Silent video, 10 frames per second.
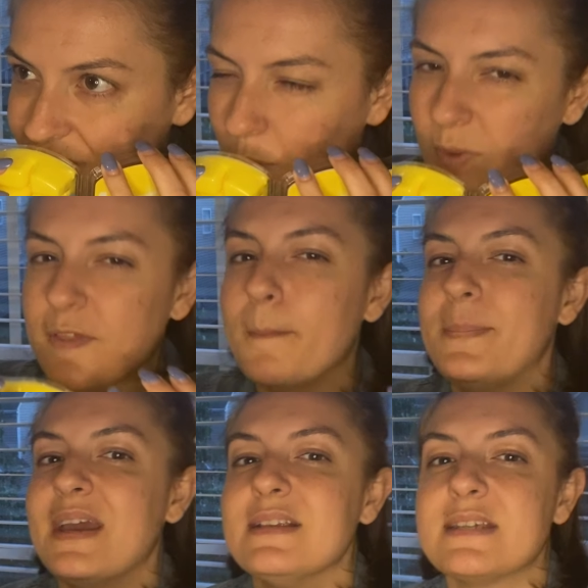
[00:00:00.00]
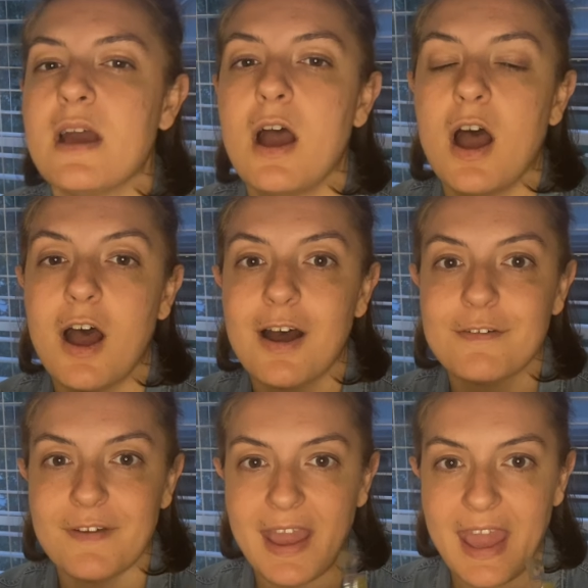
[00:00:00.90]
with a bit
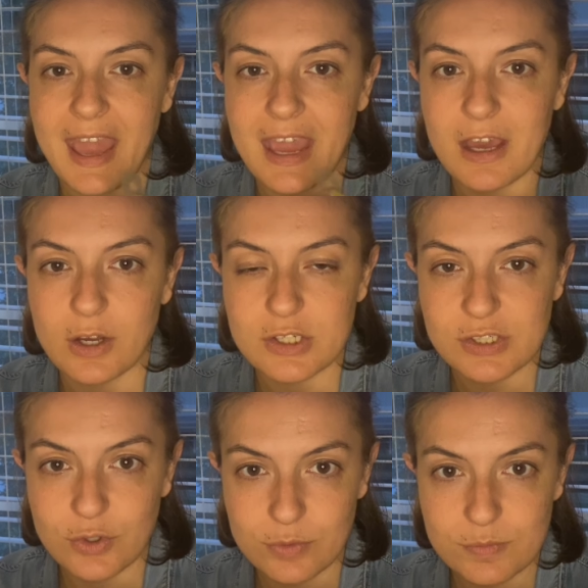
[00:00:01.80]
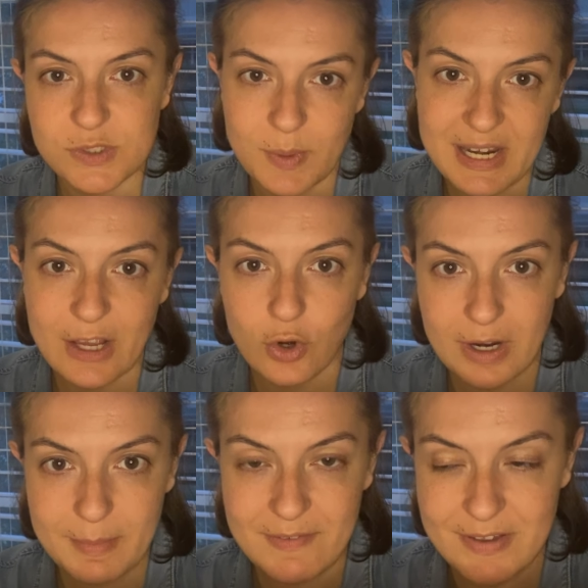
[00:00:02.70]
of a sweet and
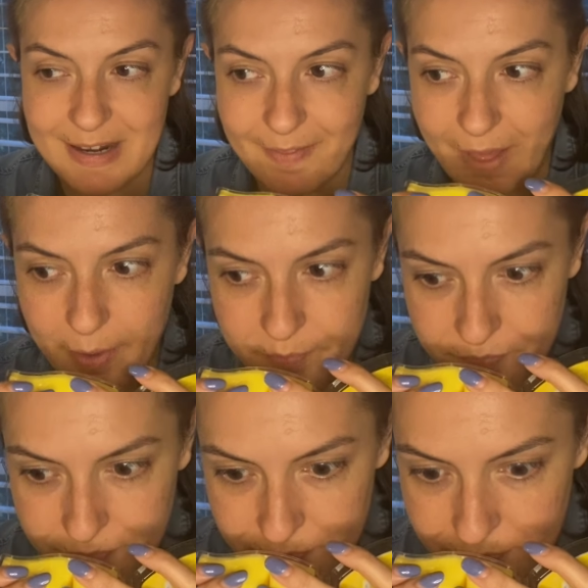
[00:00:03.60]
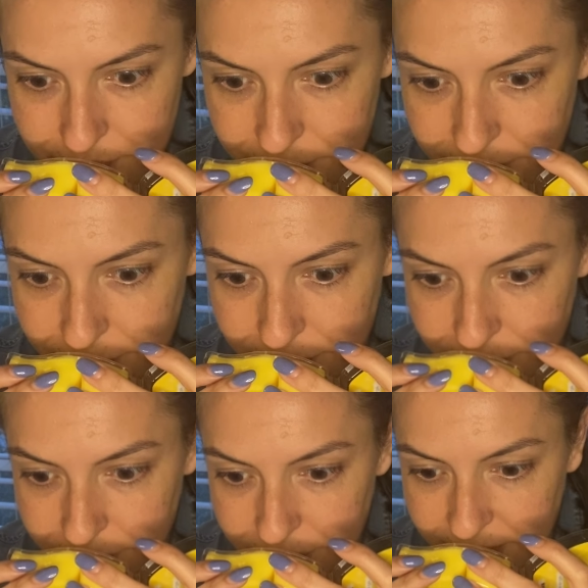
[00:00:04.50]
creamy vanilla
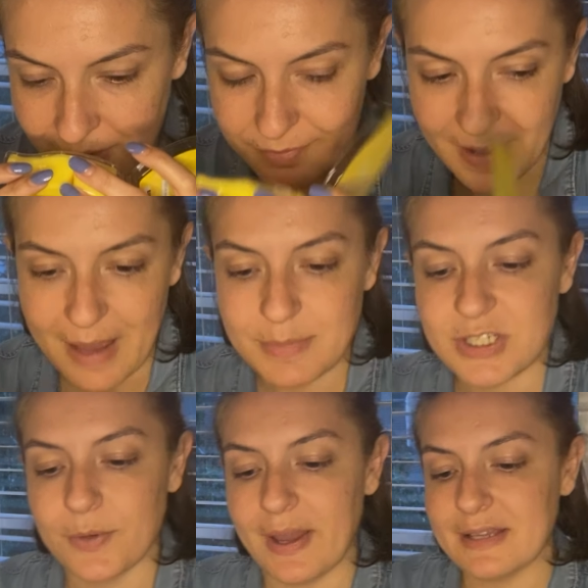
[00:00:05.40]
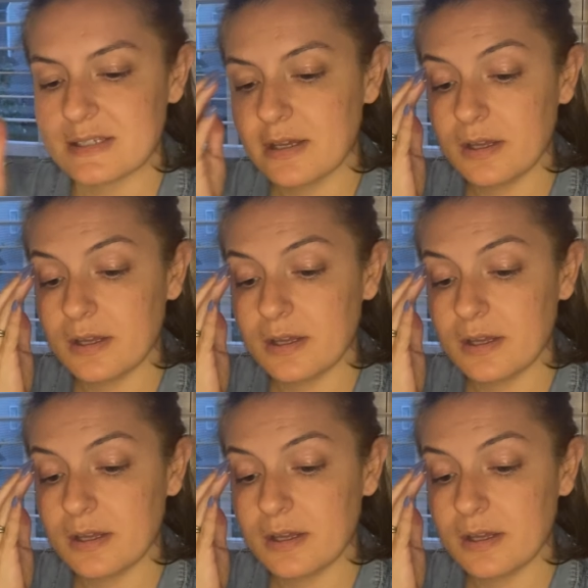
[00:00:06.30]
vibe to it.